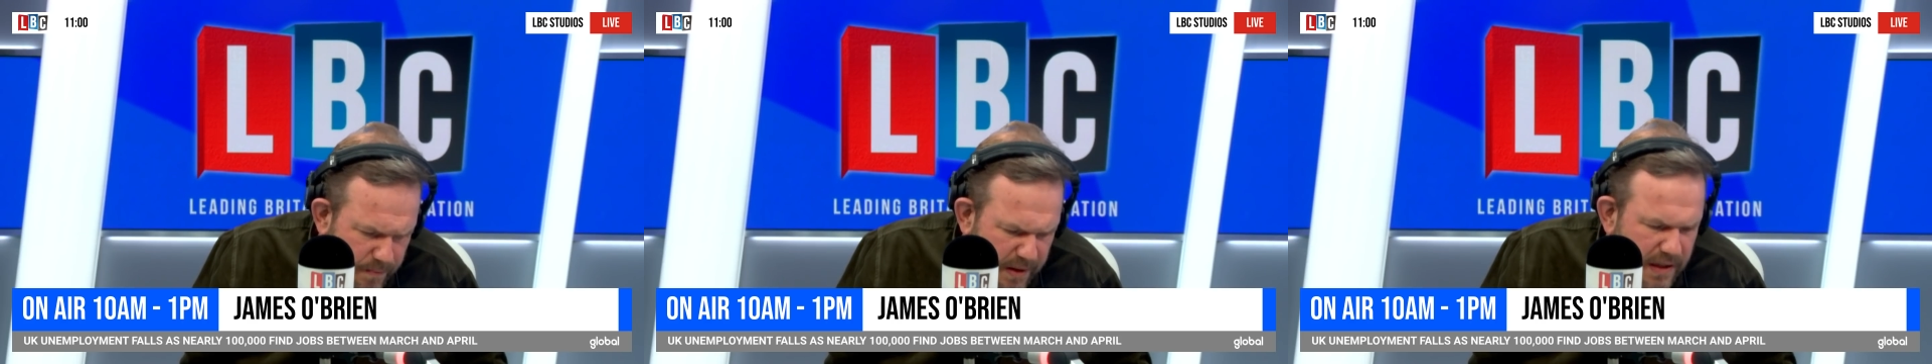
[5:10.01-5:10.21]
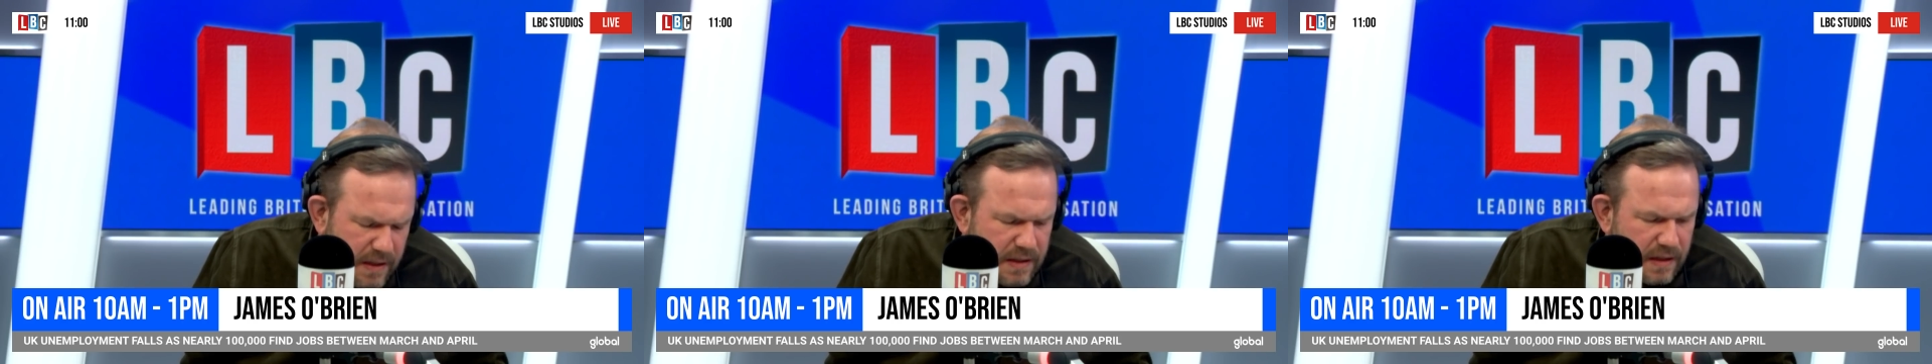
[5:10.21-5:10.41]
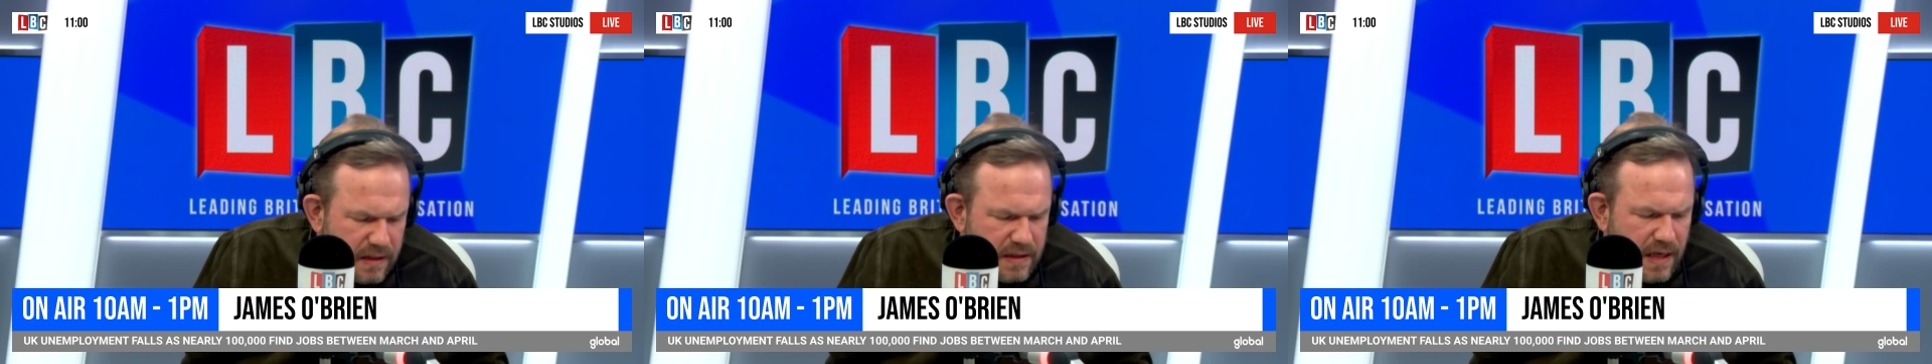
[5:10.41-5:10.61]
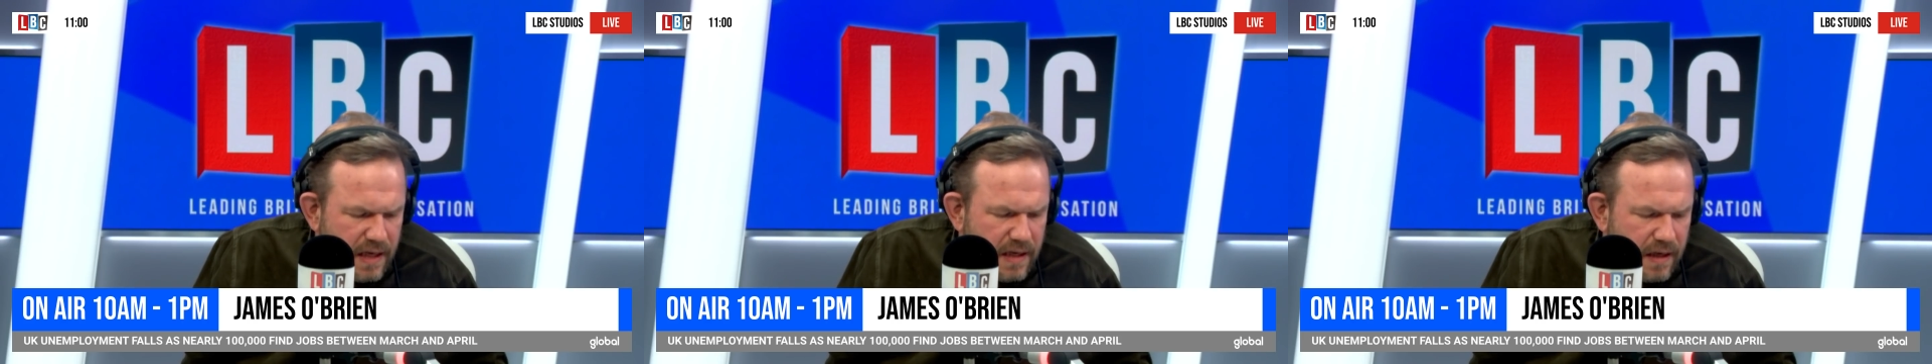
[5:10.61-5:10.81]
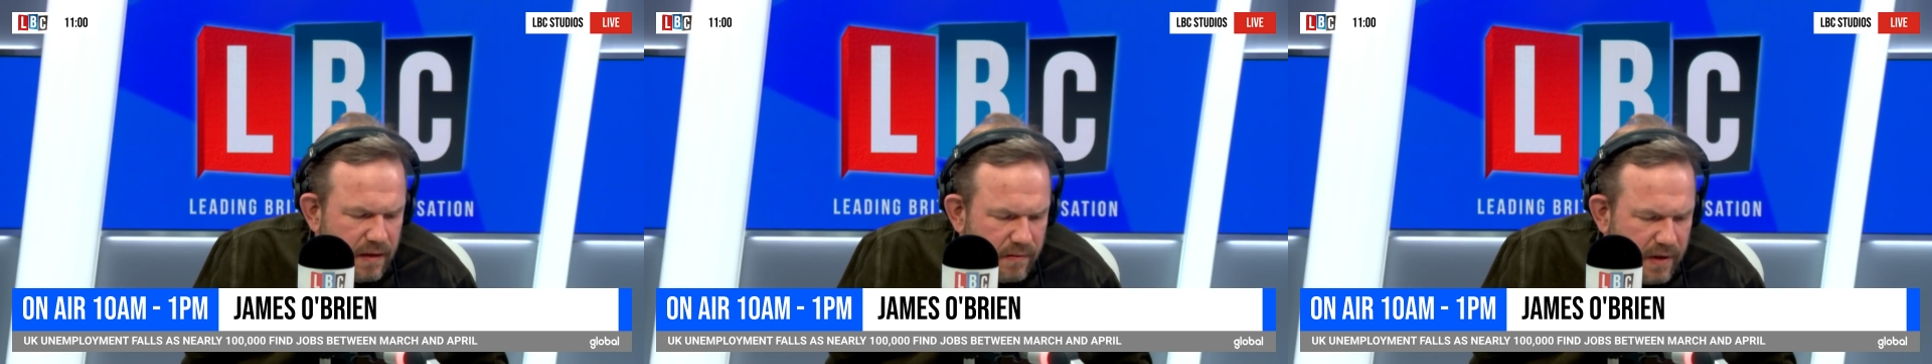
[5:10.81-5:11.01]
beating
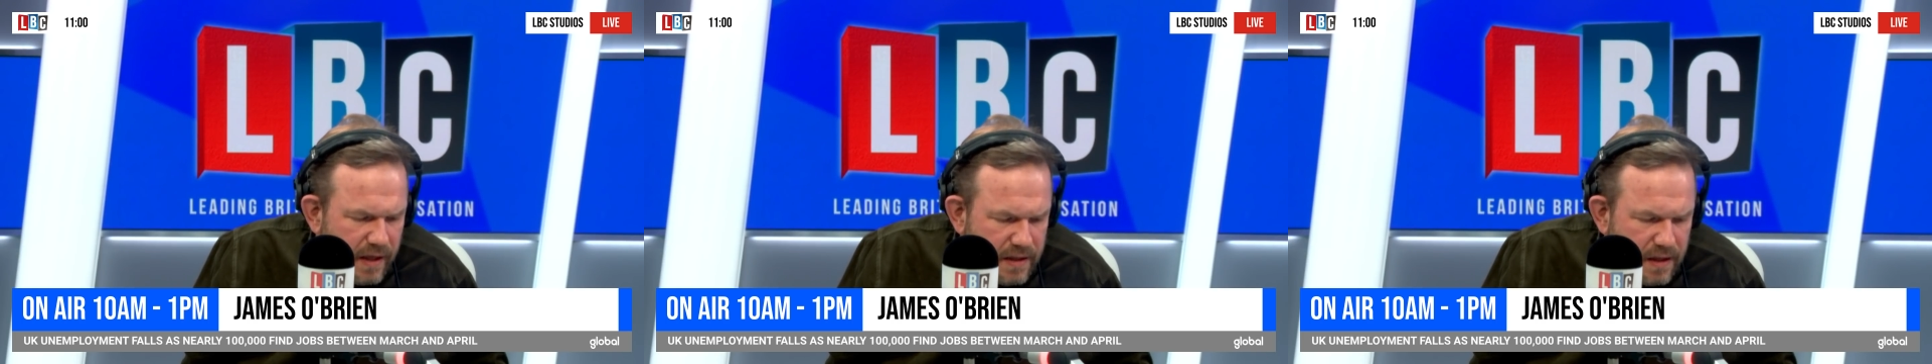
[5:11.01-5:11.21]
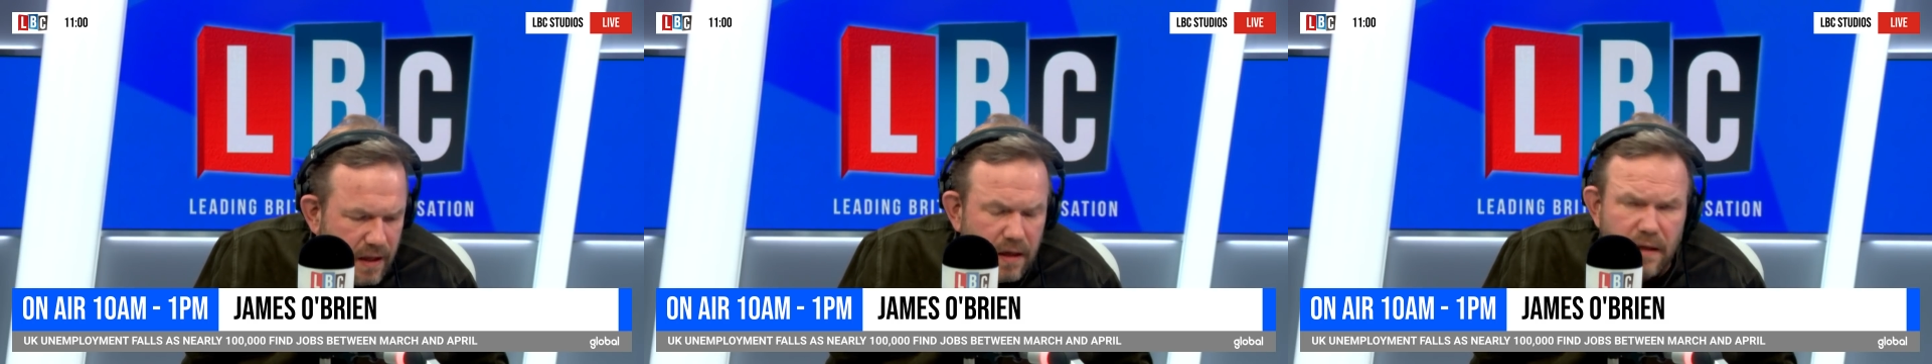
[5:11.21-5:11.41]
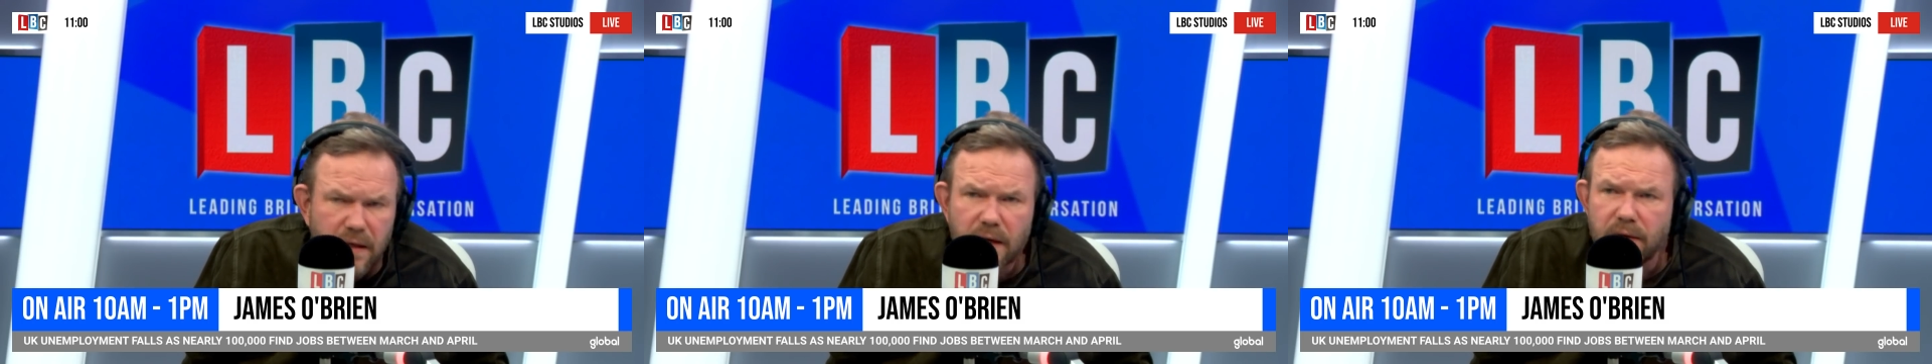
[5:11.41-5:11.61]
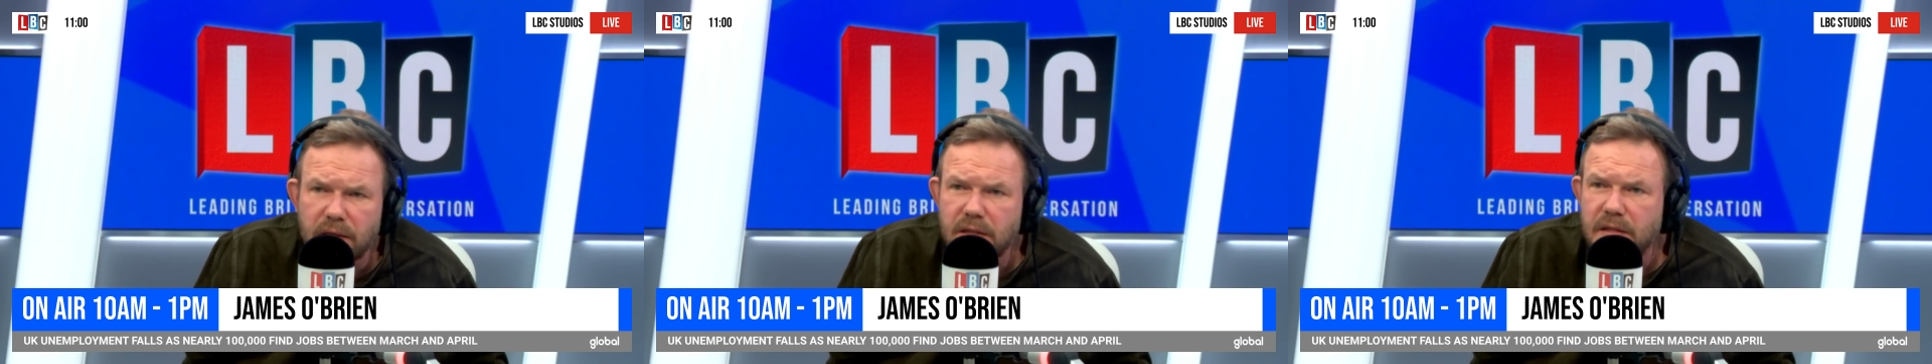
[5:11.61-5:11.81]
take up rates are going